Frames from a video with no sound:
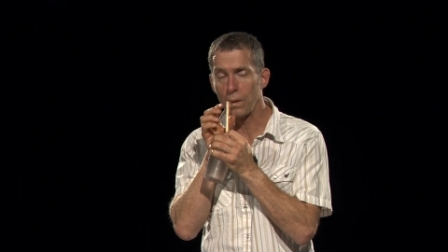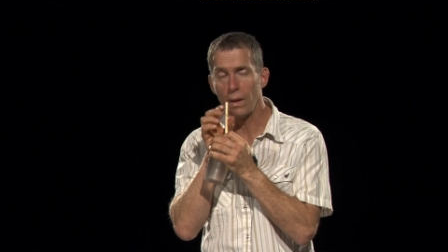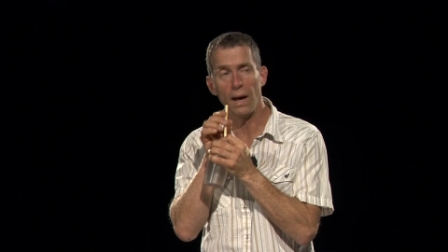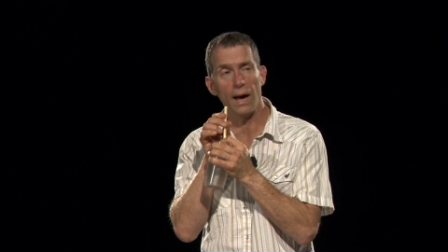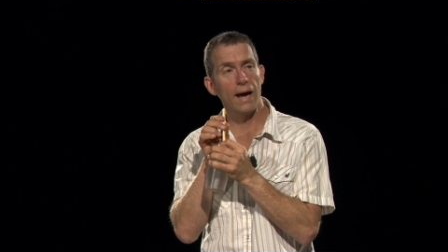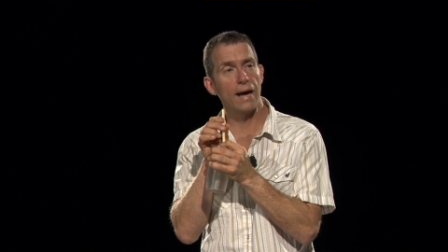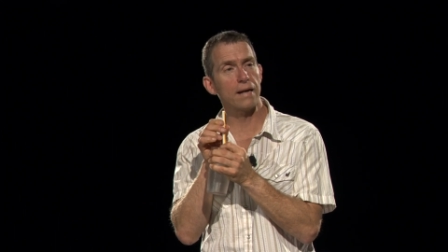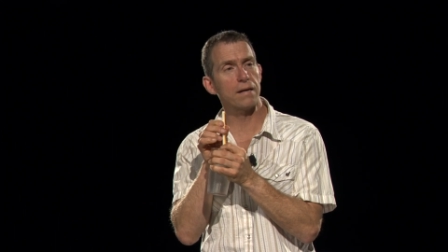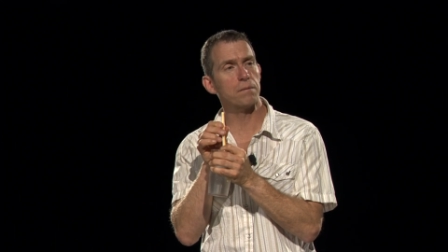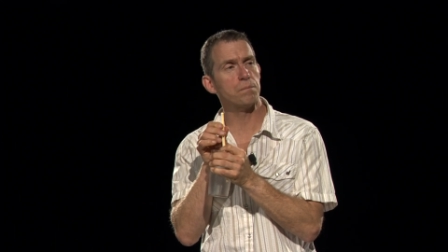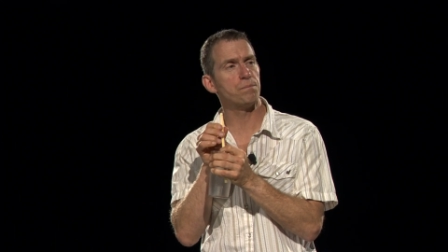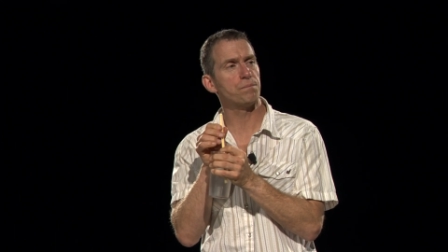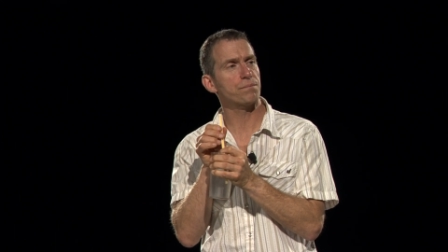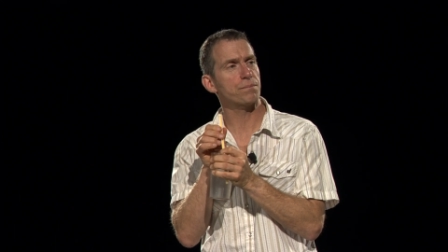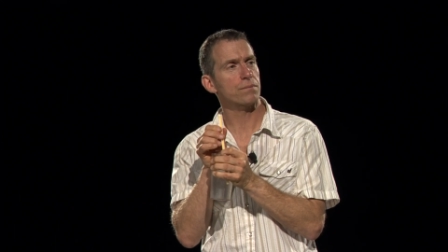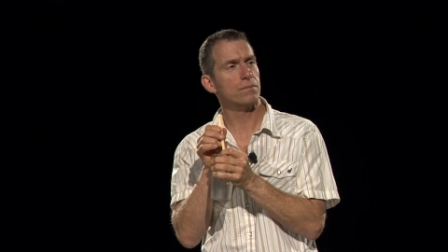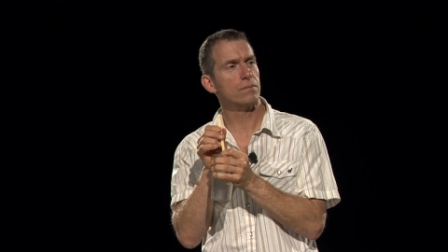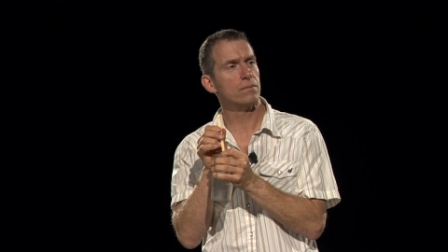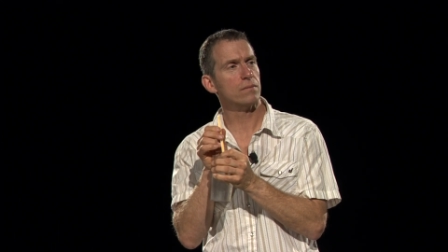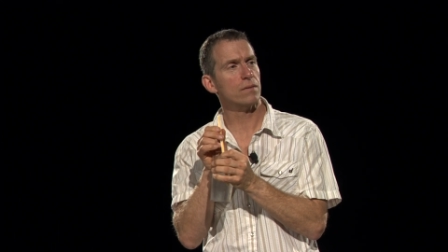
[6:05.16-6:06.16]
And
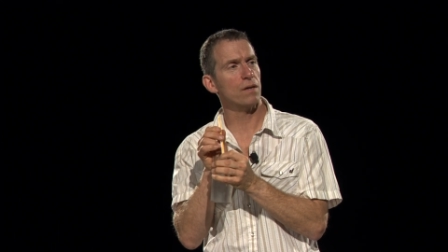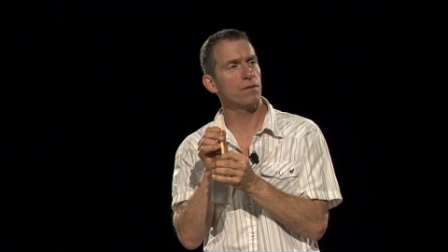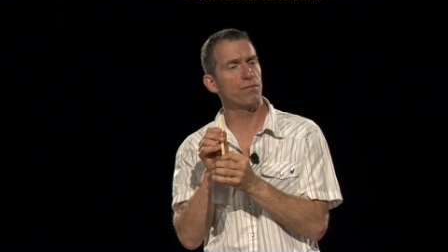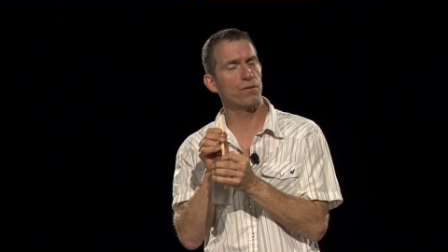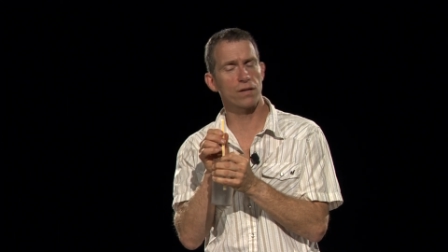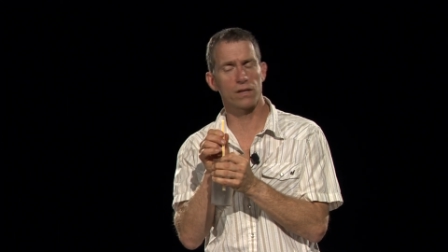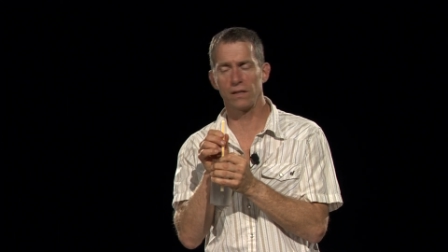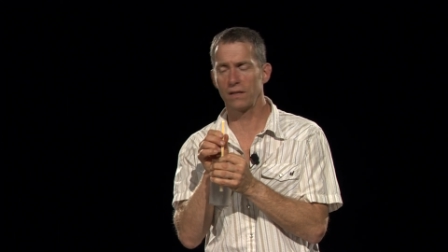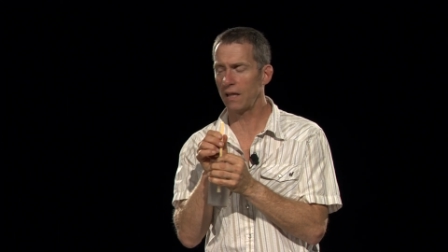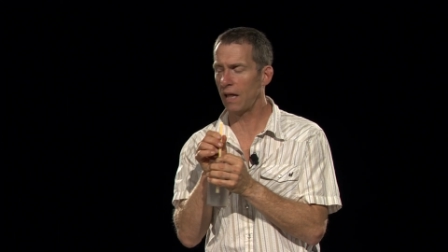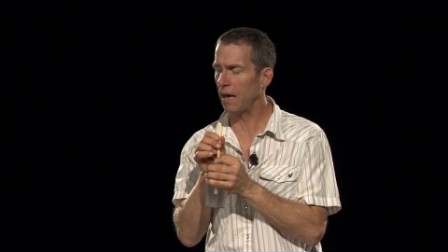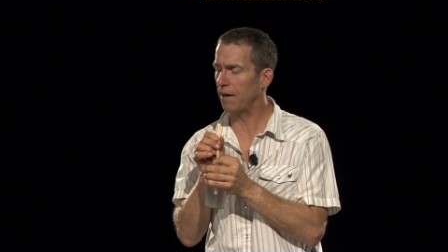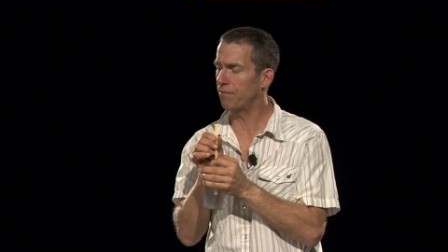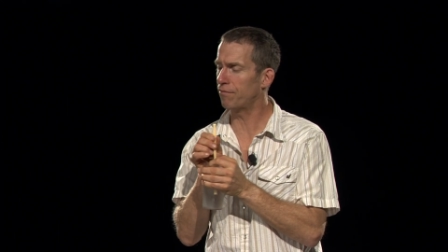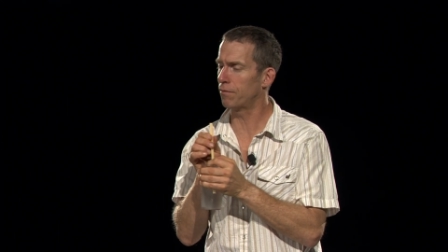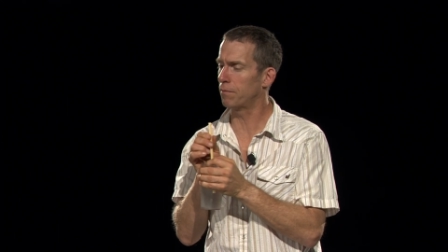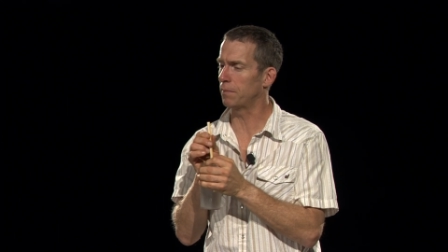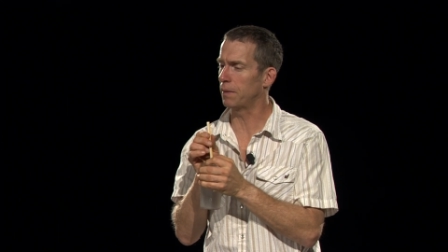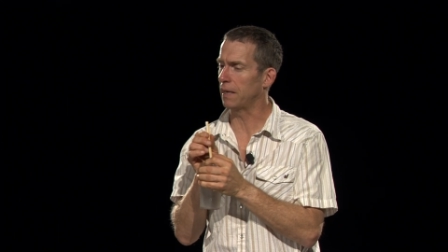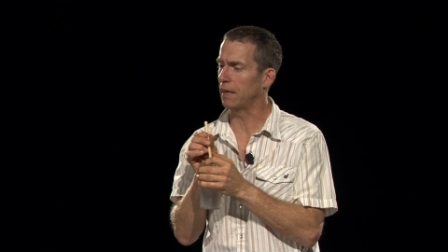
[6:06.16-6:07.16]
for the life
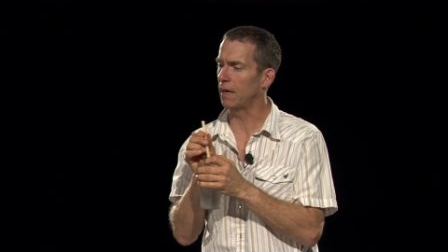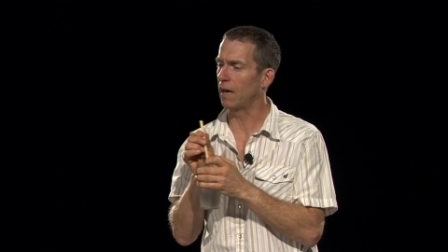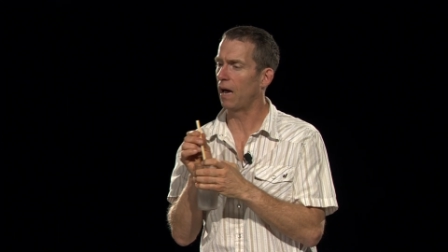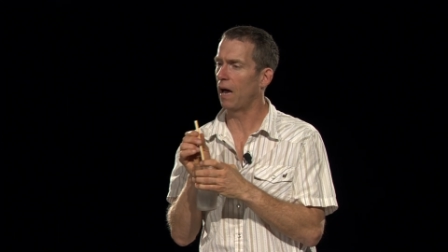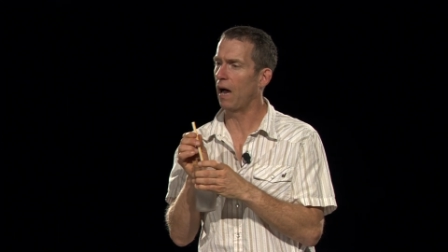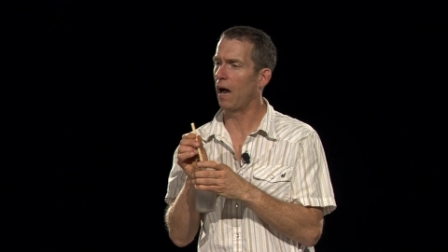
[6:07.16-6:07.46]
of me,